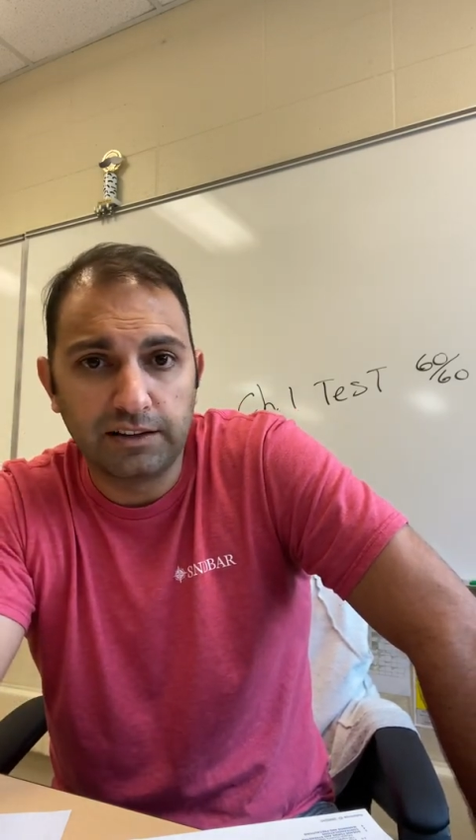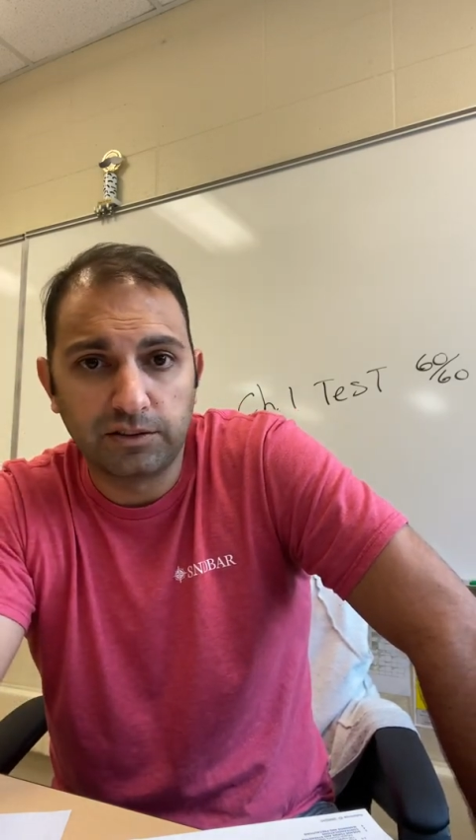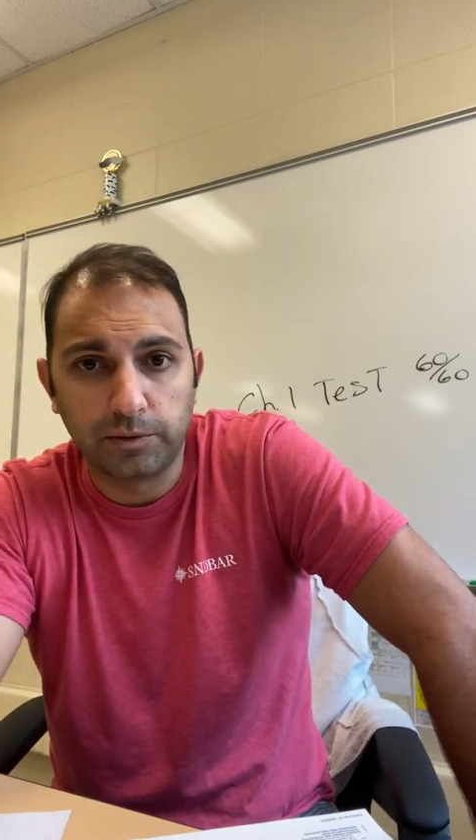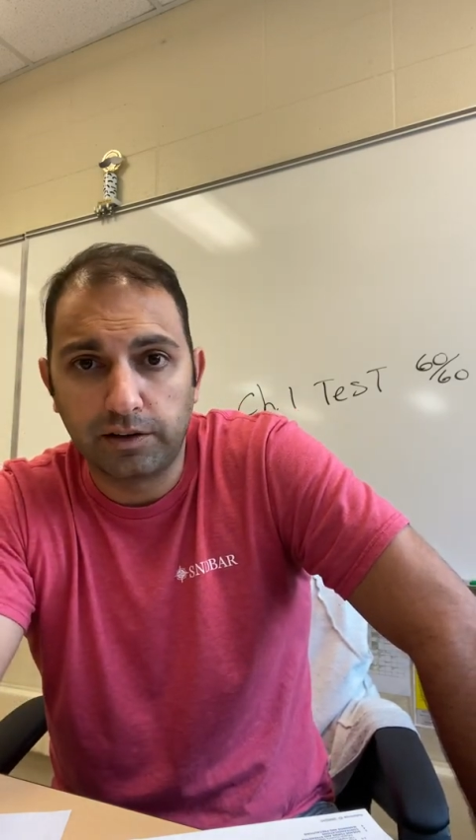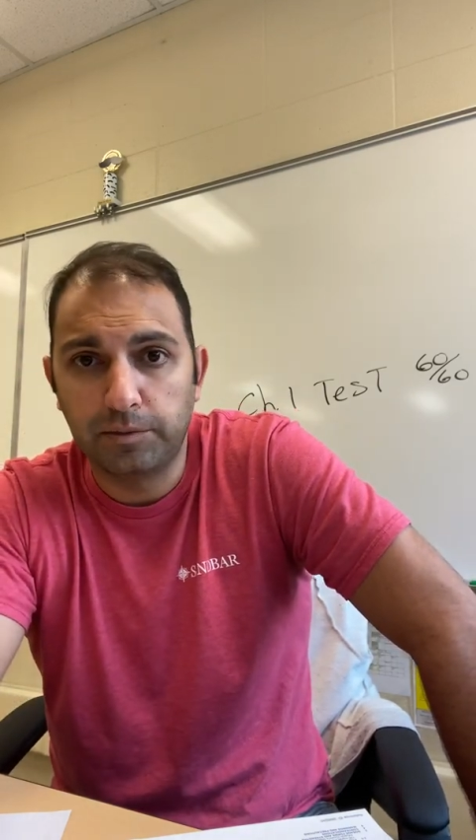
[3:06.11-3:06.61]

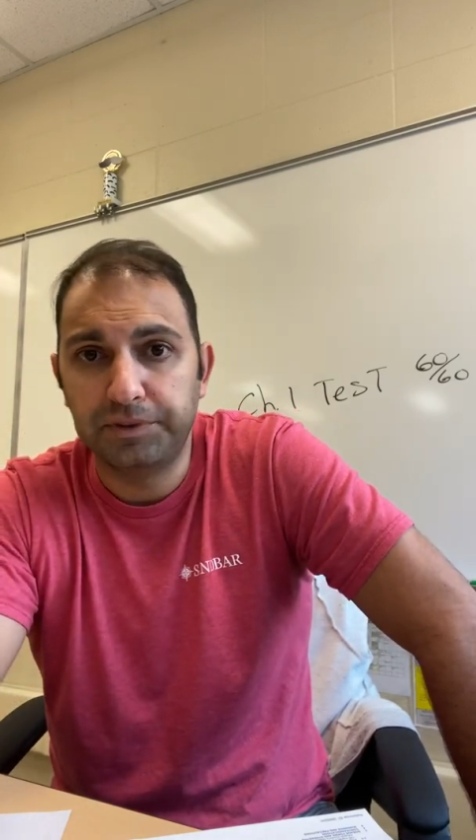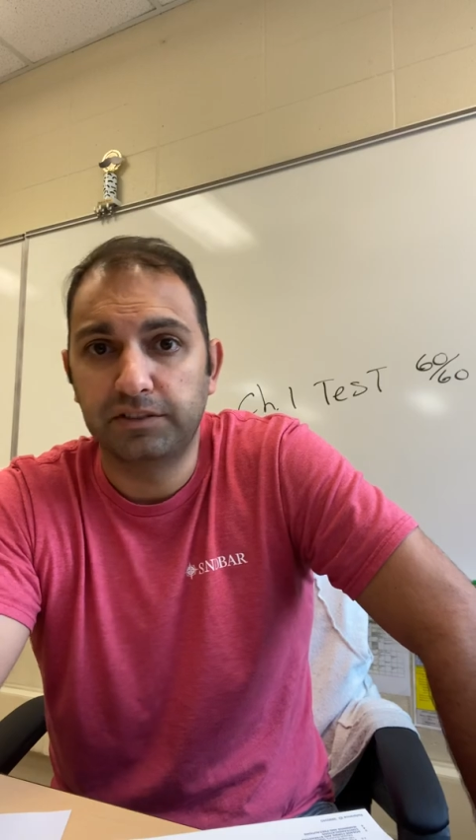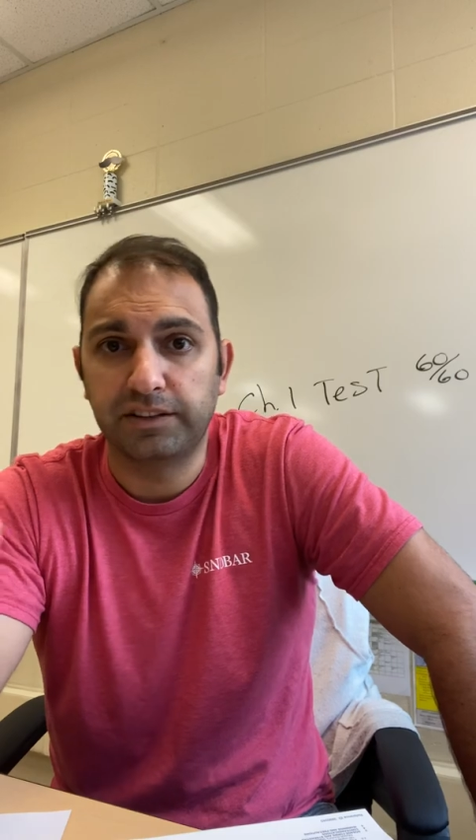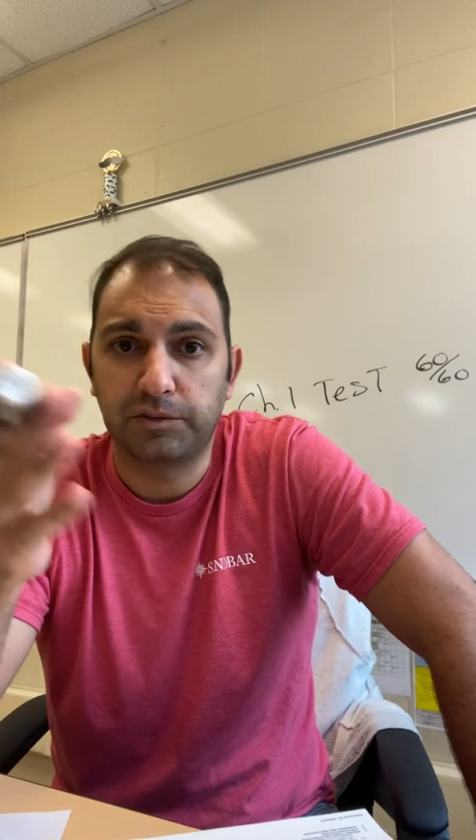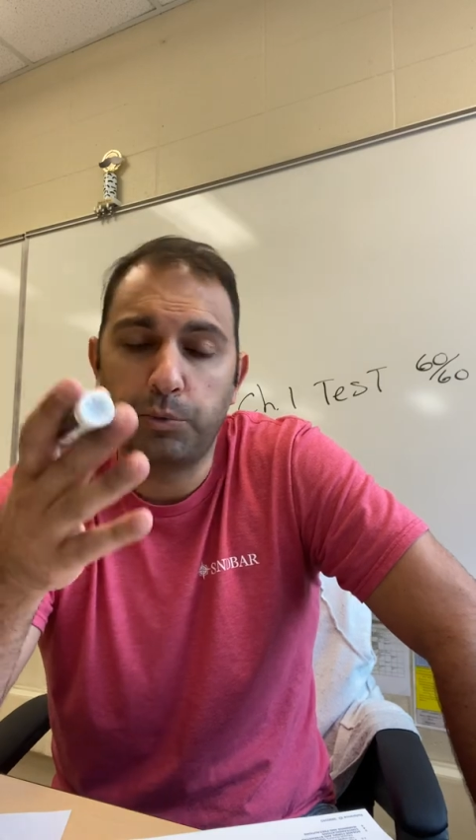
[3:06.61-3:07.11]
So it could be
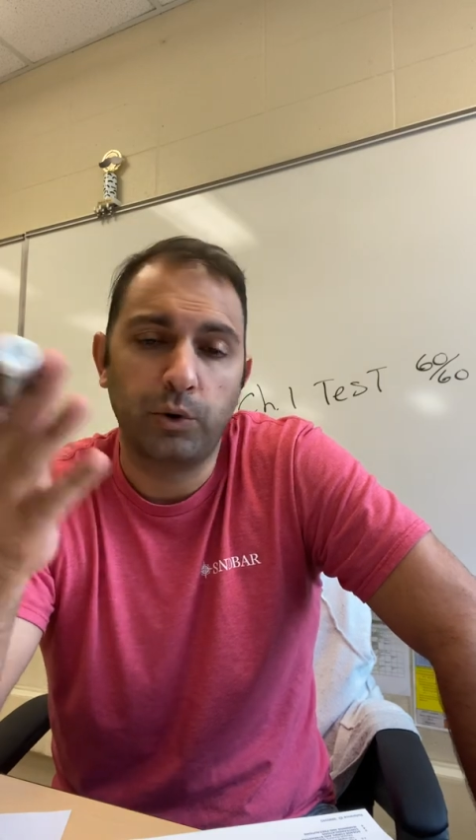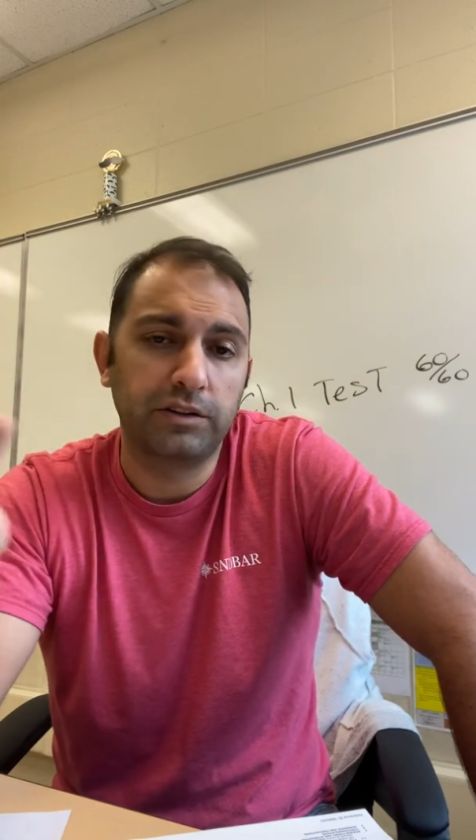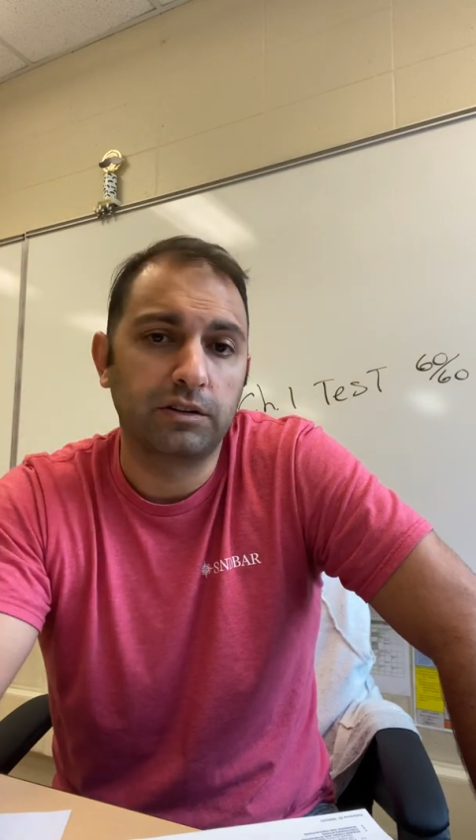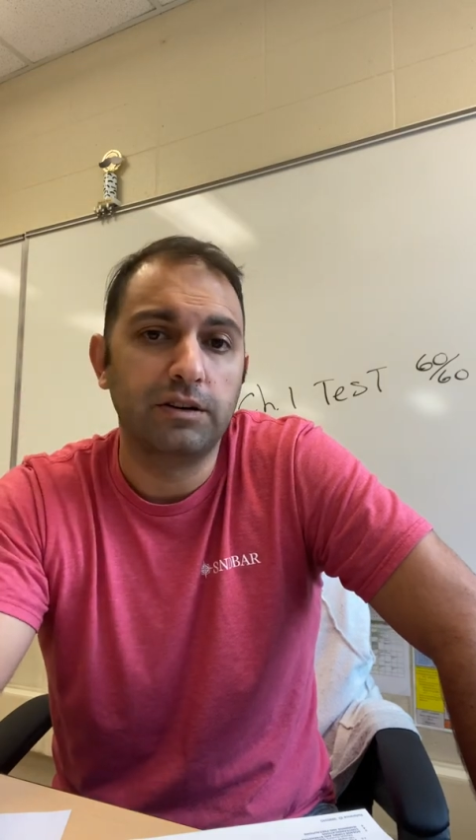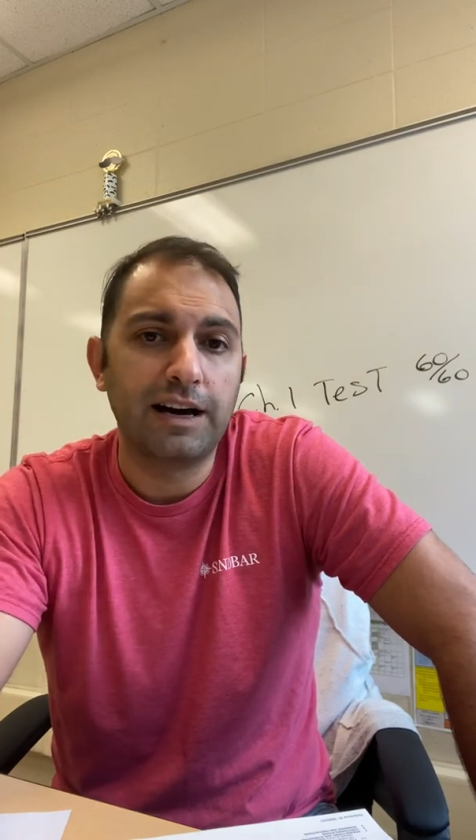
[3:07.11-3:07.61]
6
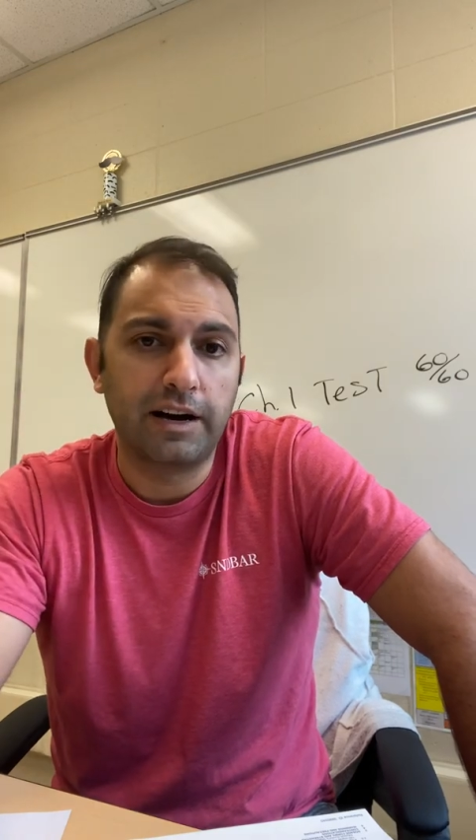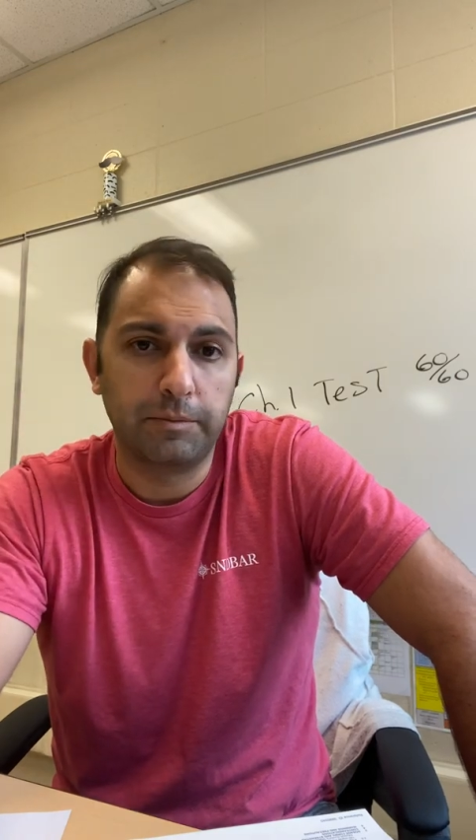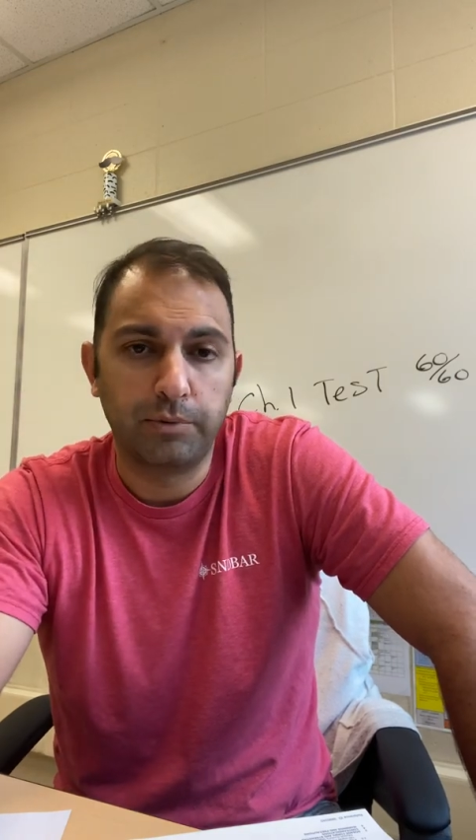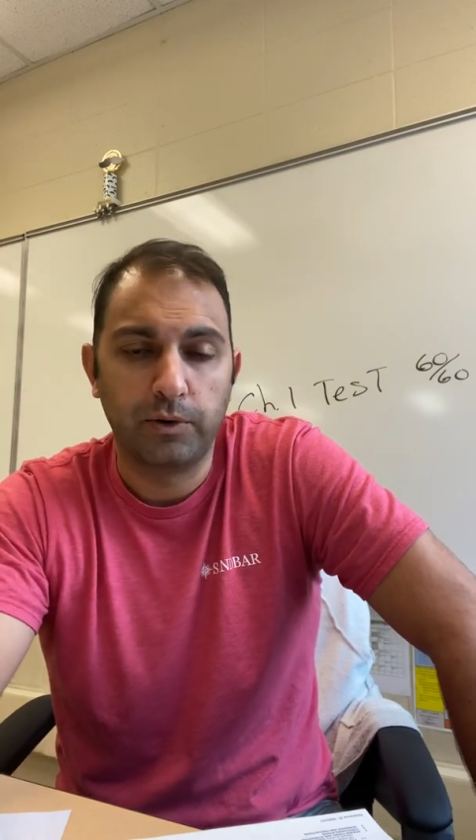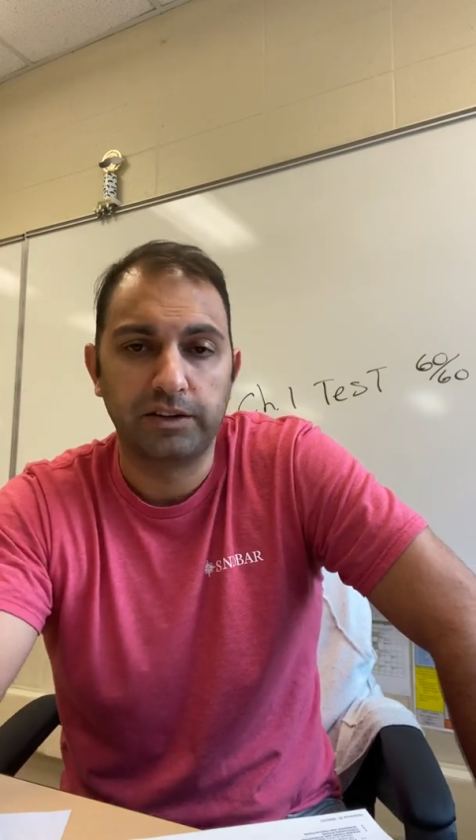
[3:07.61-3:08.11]
points or 9
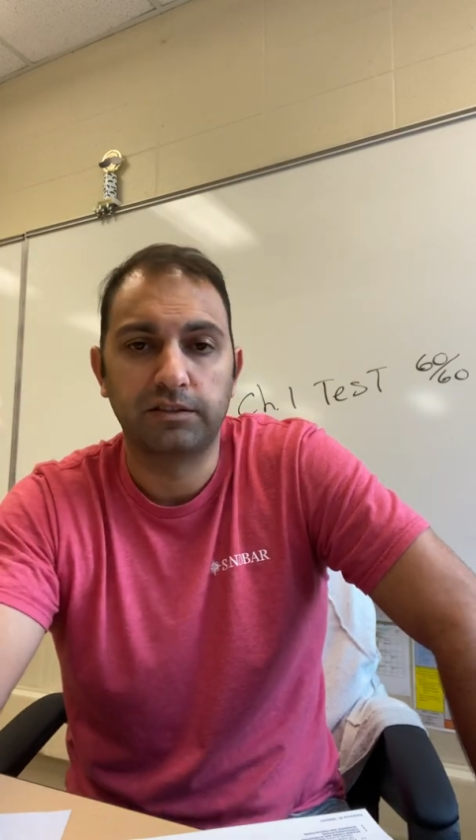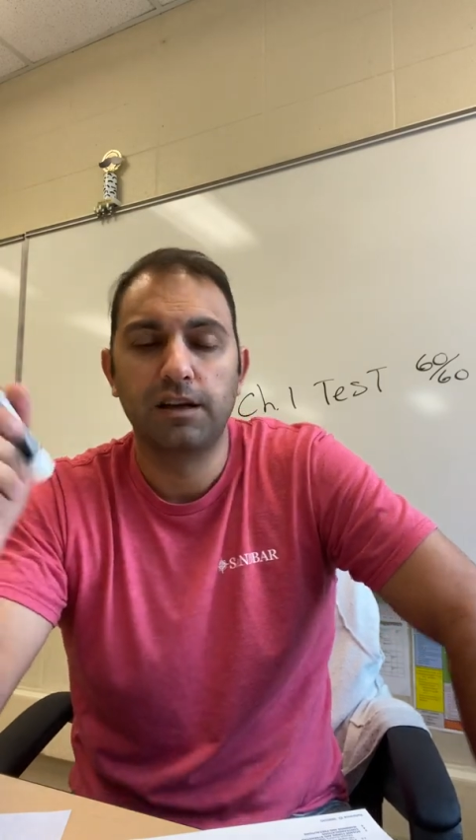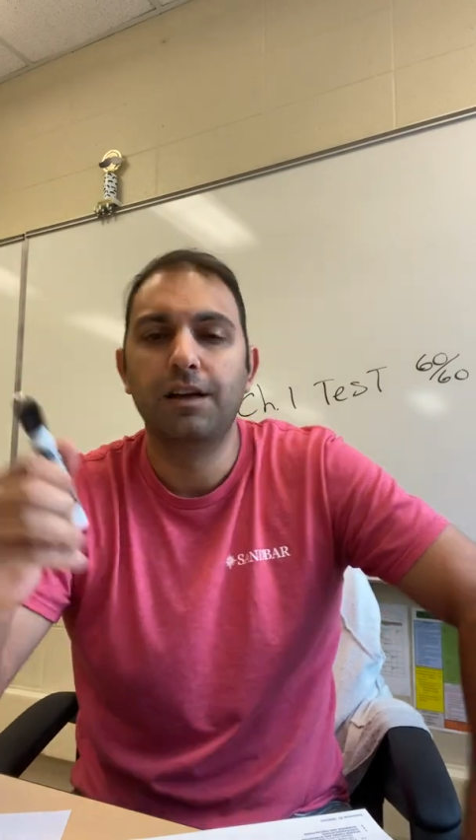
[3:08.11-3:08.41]
points.